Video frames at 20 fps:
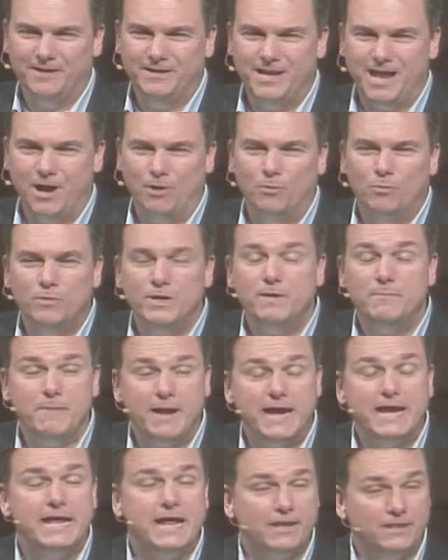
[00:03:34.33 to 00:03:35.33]
Now, we
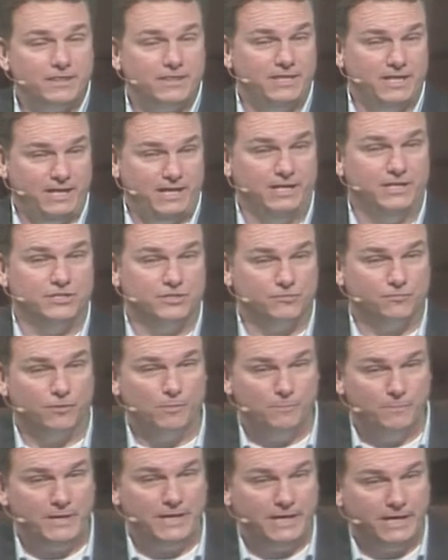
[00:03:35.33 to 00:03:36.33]
may get things
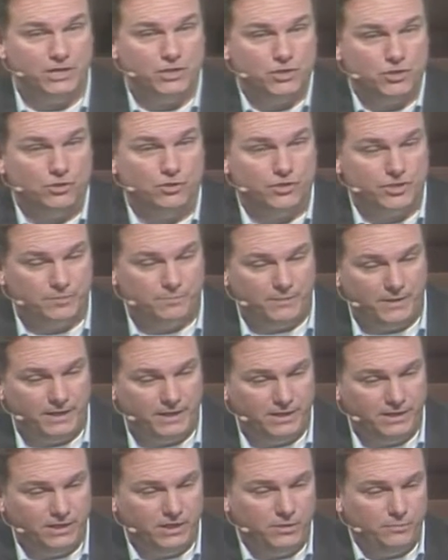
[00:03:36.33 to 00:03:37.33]
from being at church and
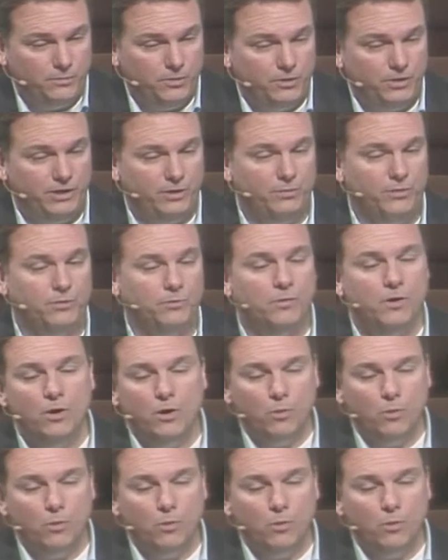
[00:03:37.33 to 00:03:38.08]
being in the community with